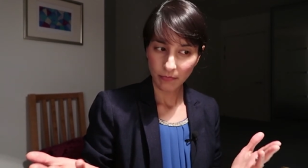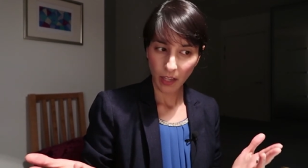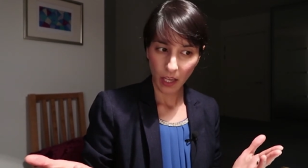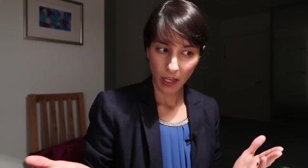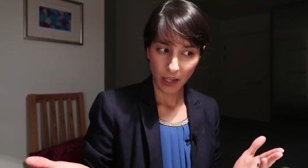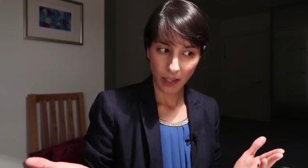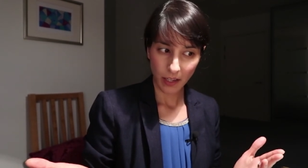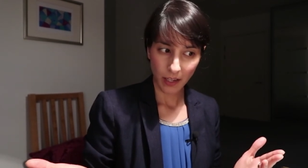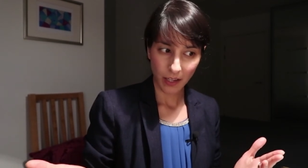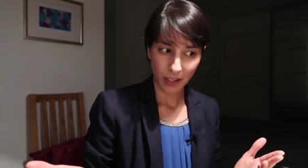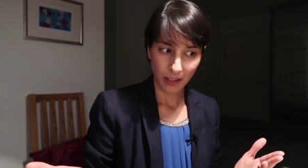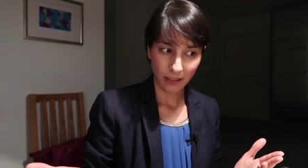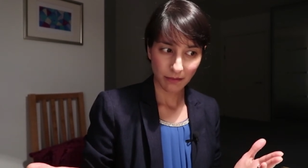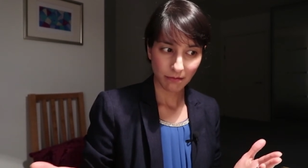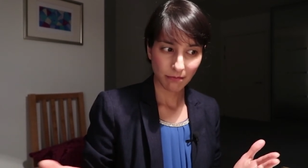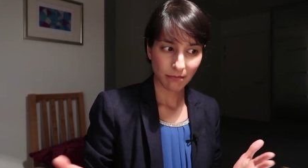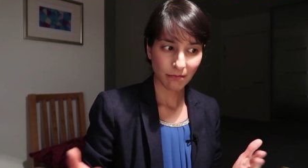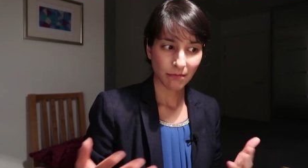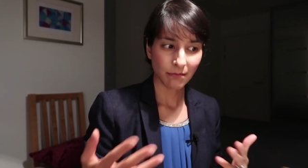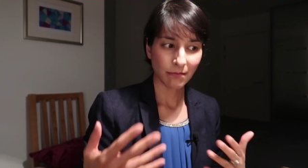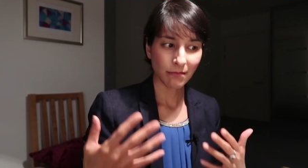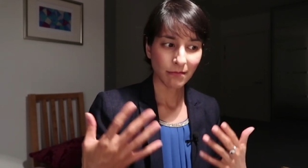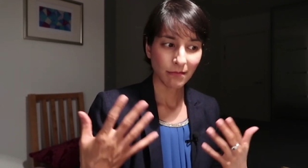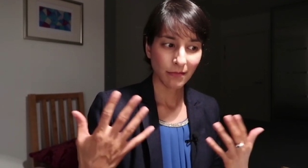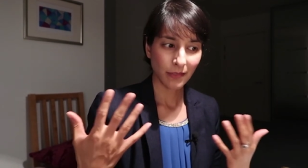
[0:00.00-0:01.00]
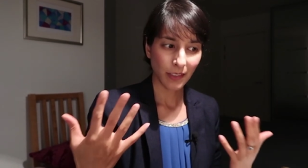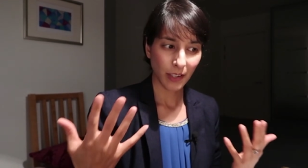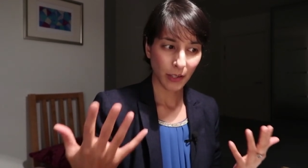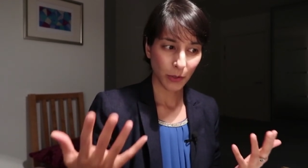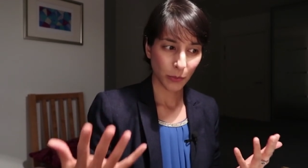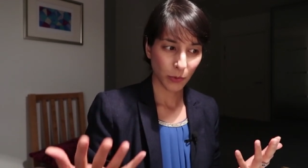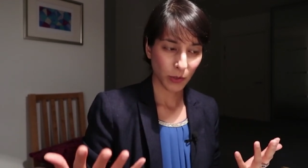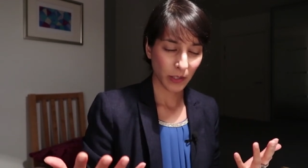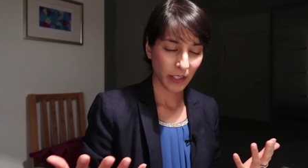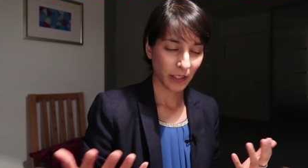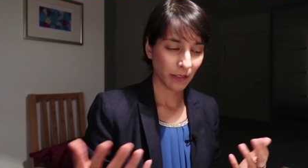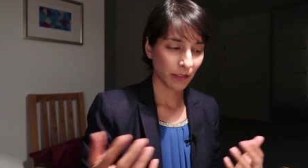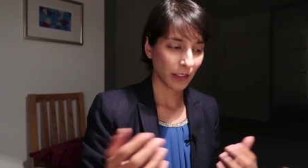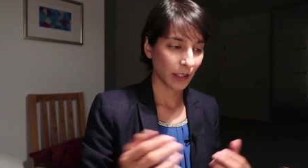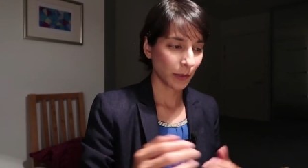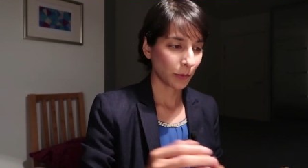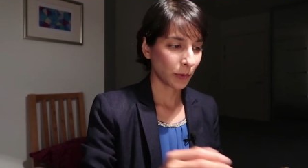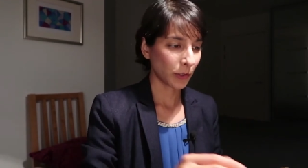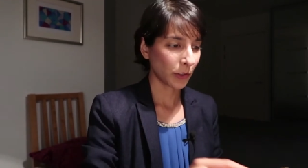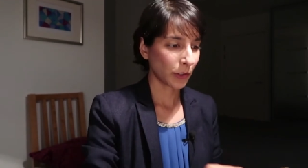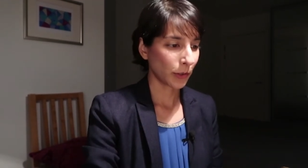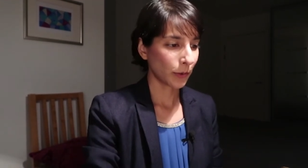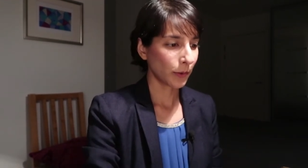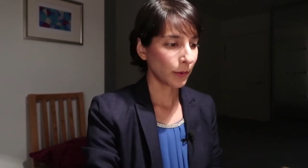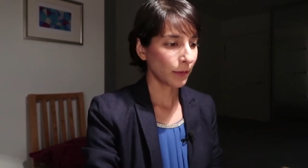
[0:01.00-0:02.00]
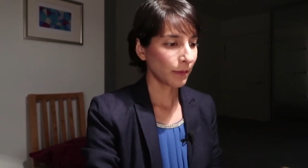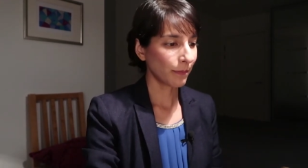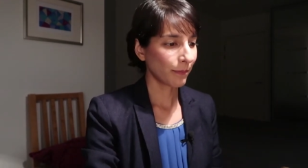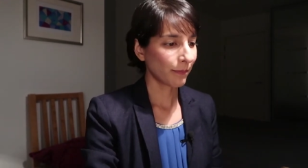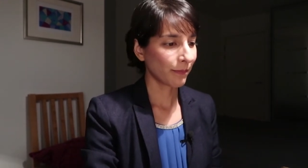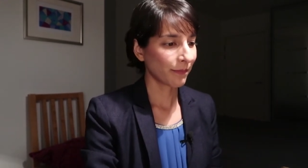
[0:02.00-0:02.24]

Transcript: Again, I will leave that with you.